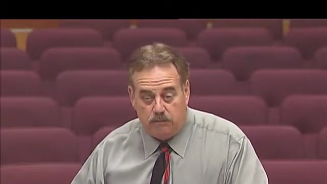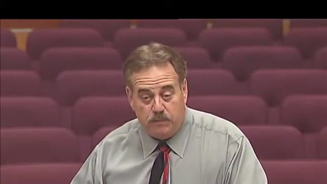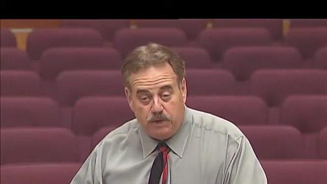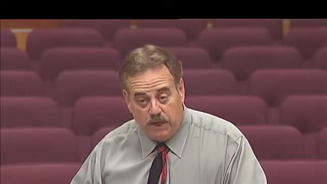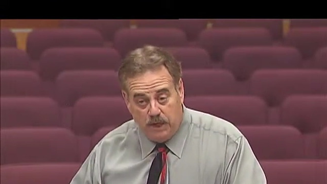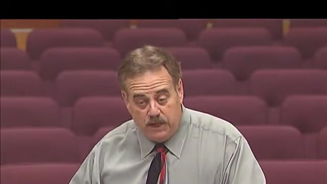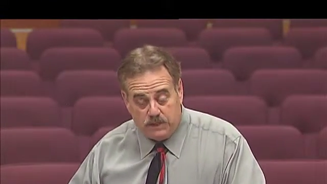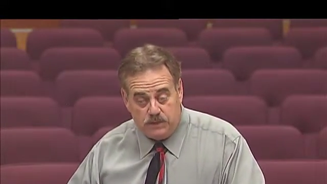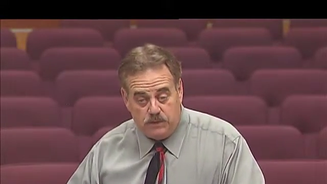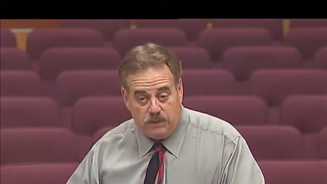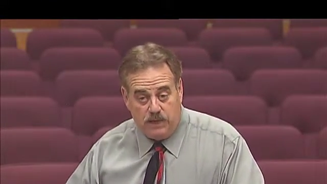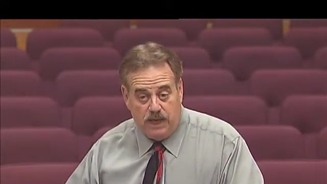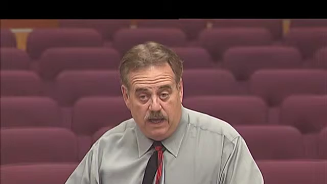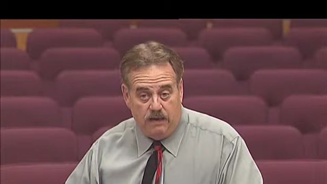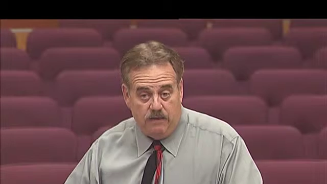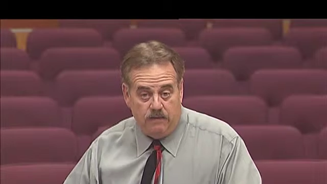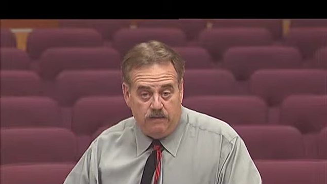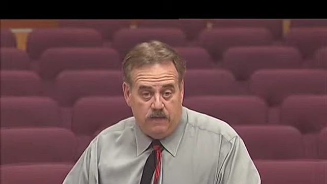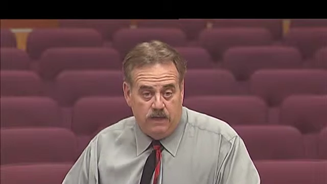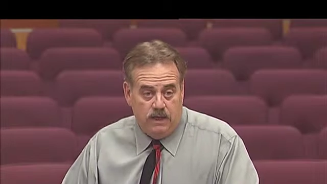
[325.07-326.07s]
Plus, we
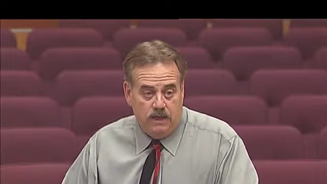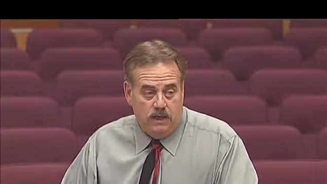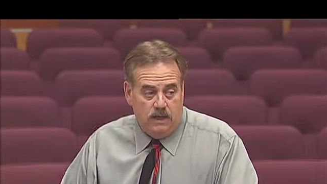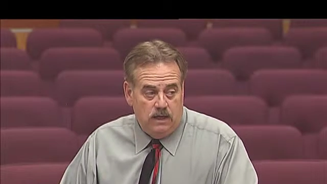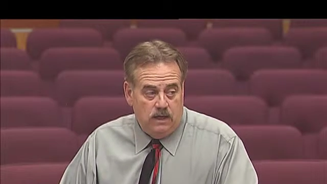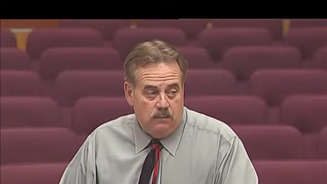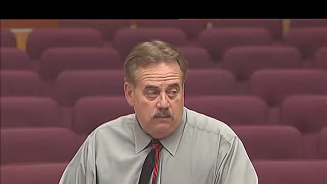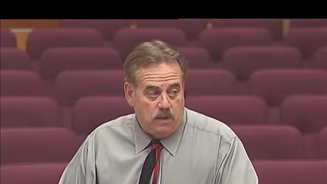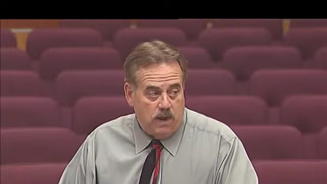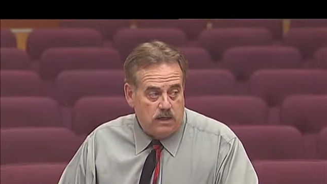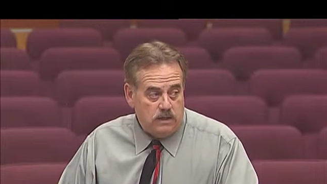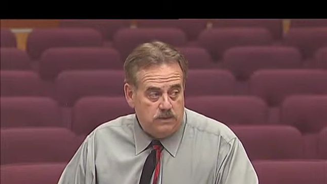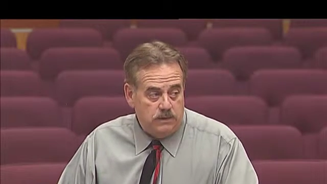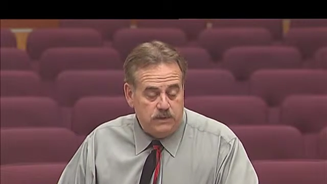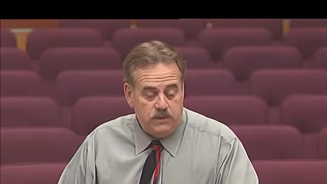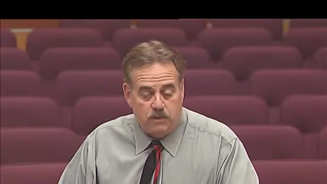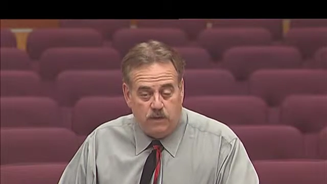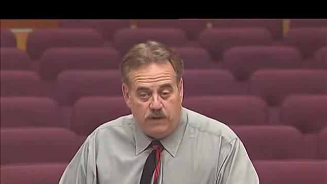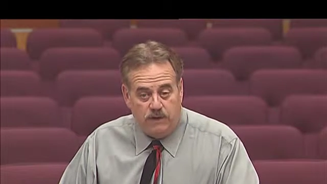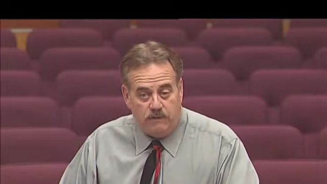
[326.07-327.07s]
have
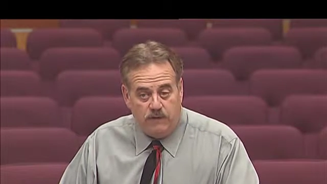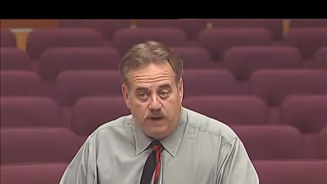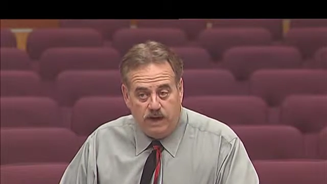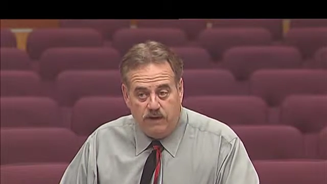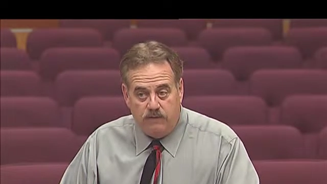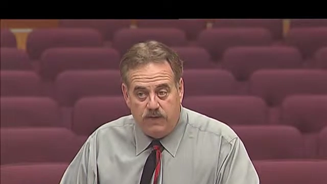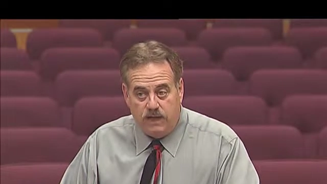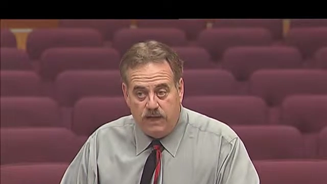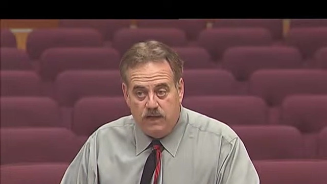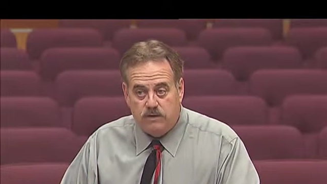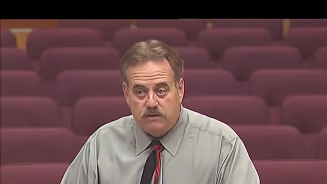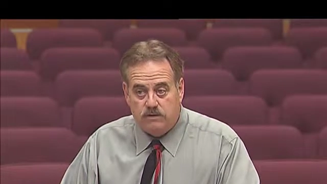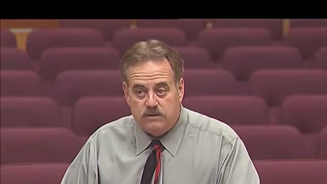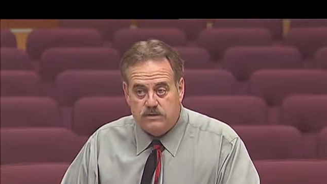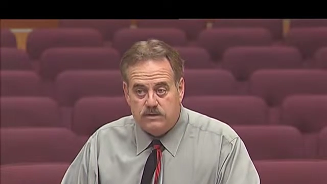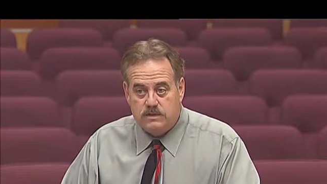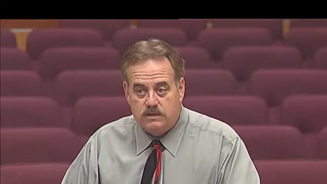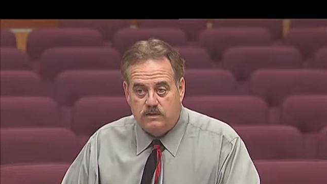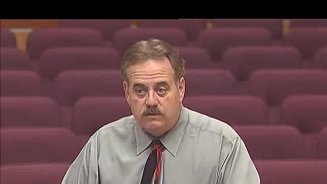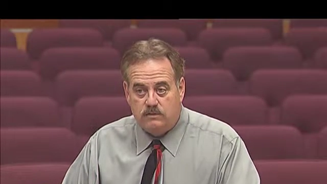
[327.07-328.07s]
approximately 25
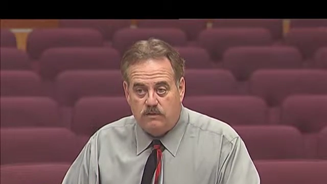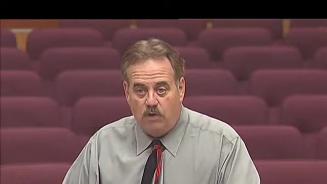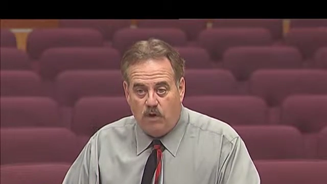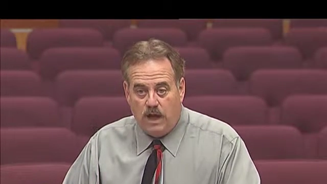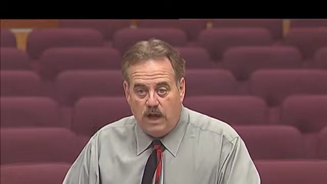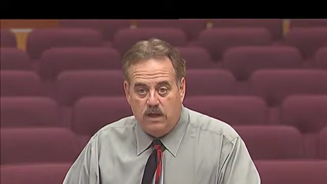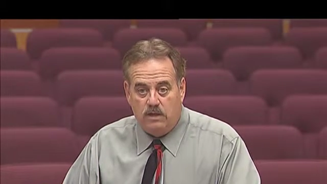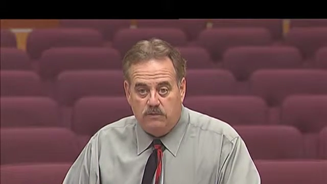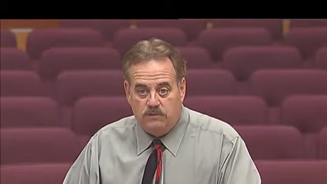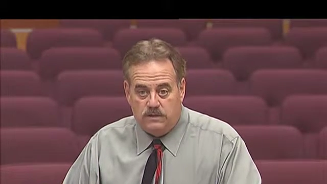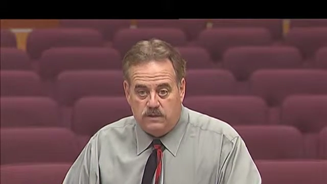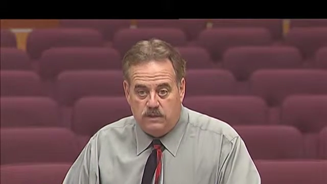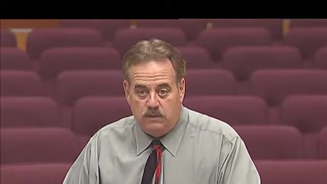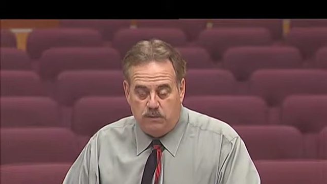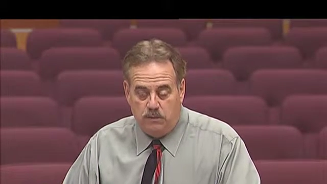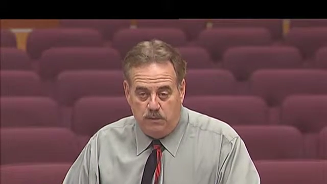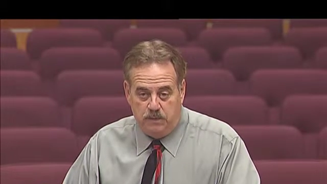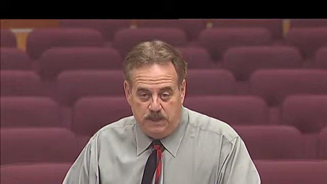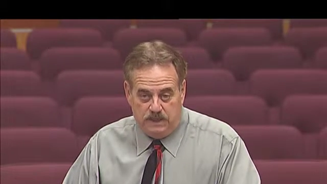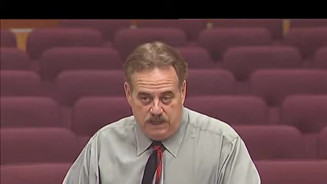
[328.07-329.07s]
acres of grounds that
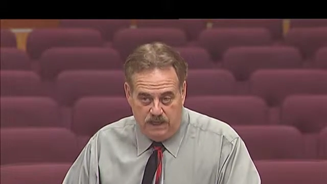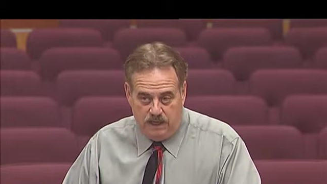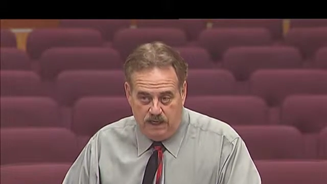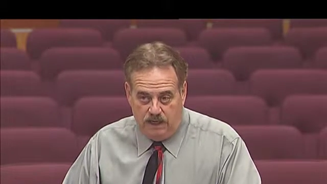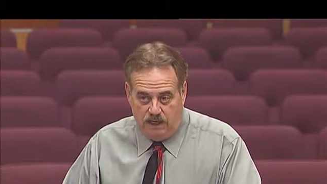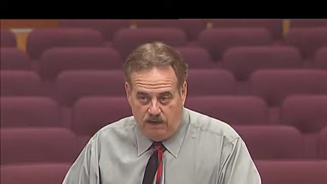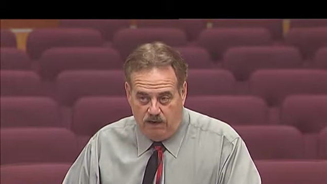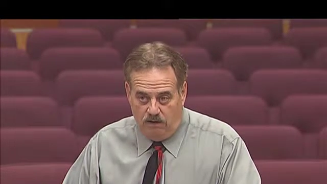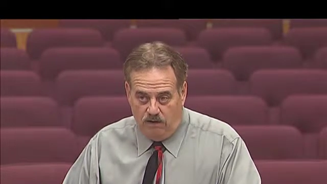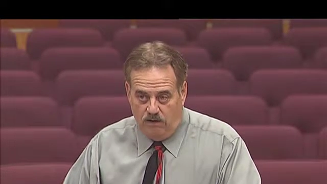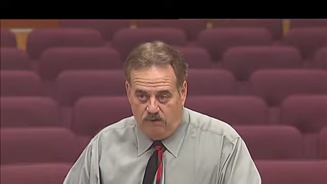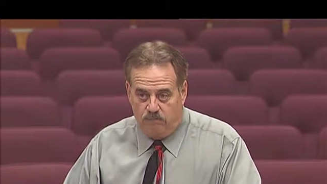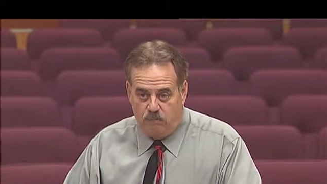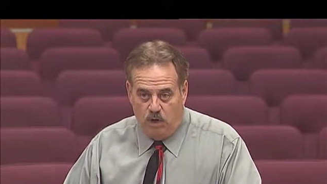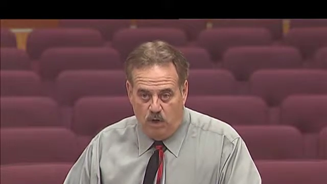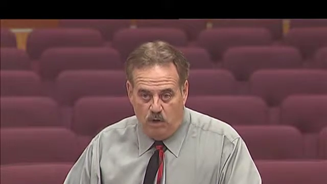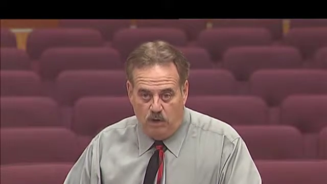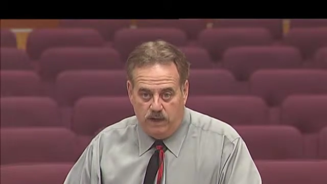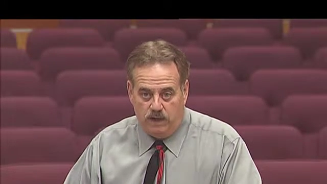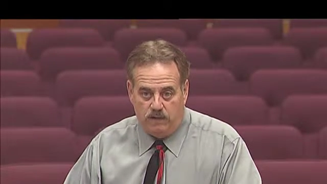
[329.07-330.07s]
we'll be taking care of,
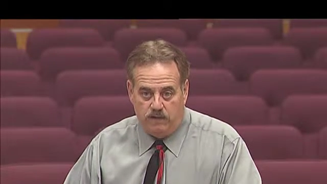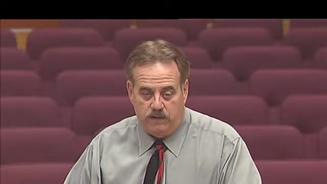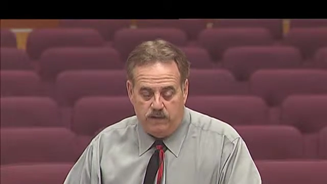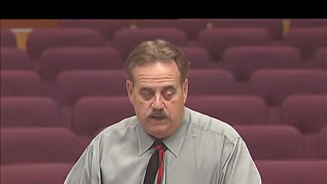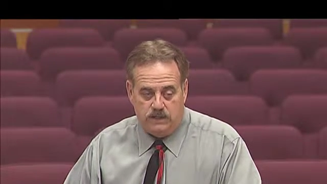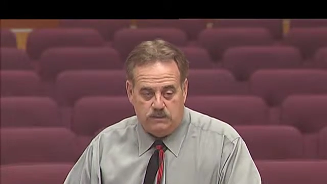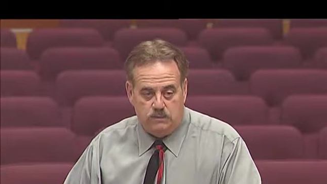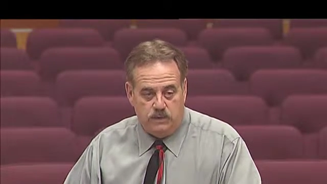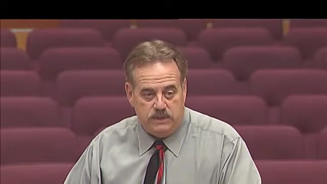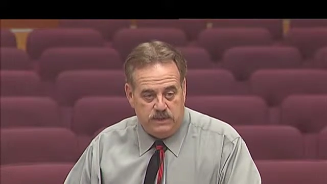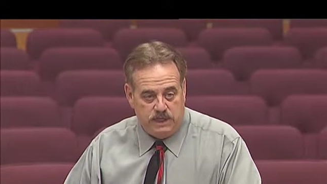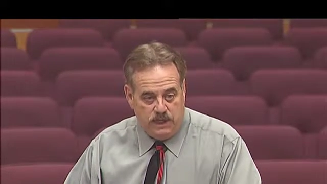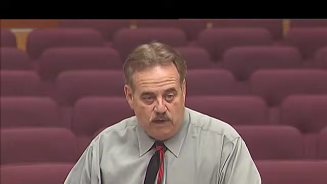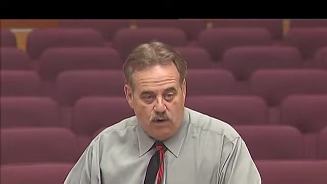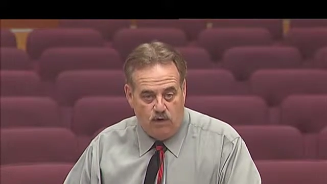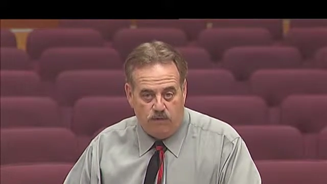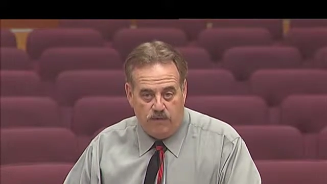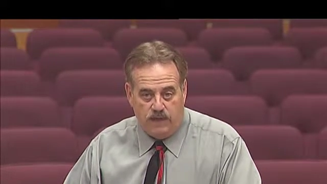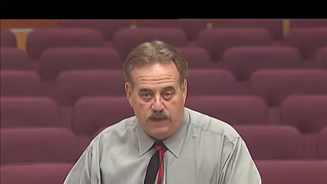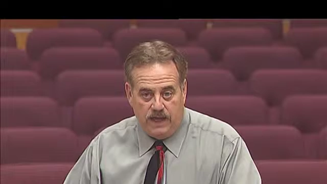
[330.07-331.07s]
mowing and things. We take
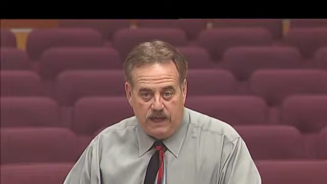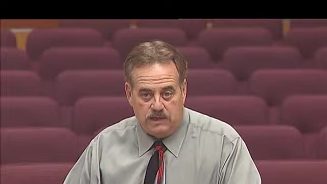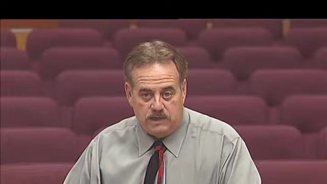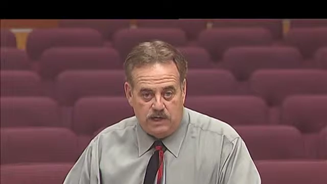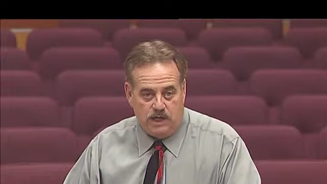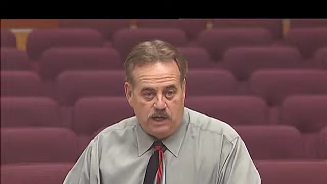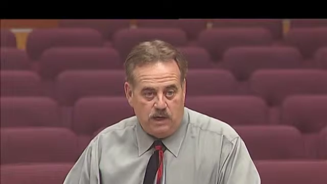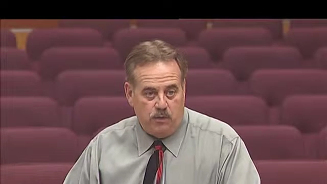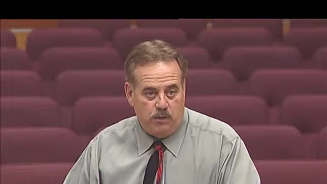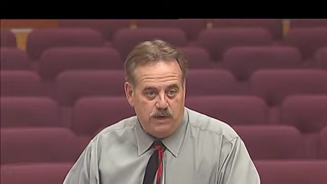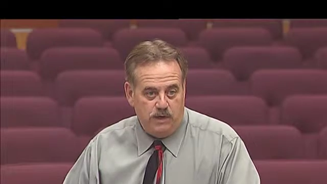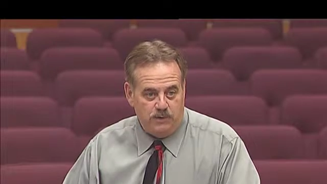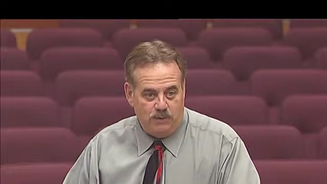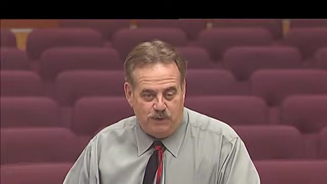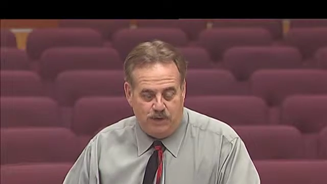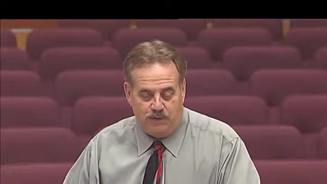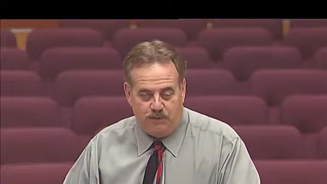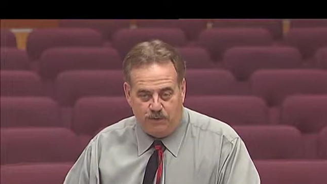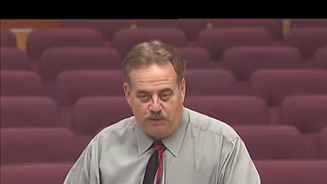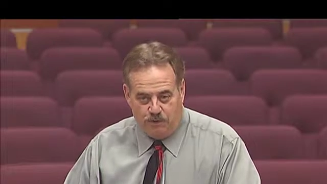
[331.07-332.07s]
over that January
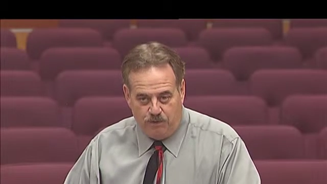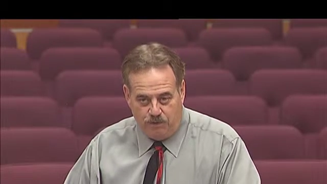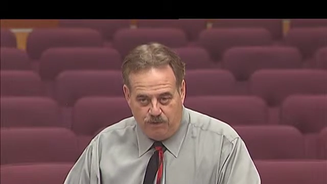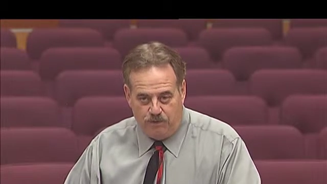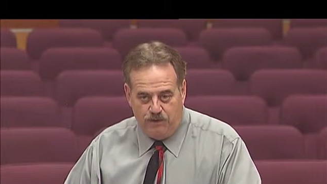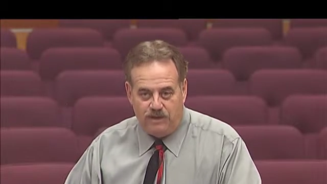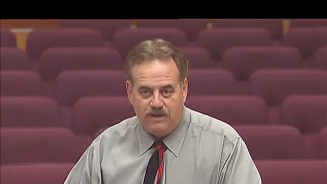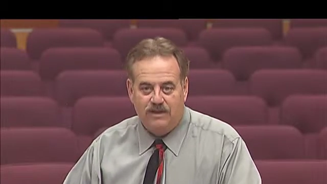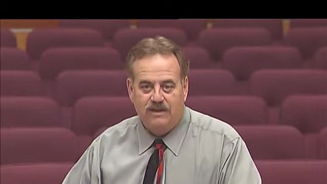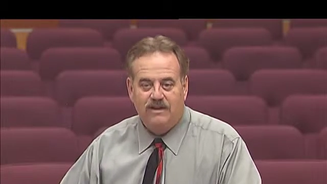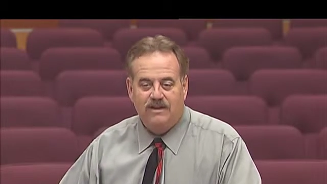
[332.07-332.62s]
23rd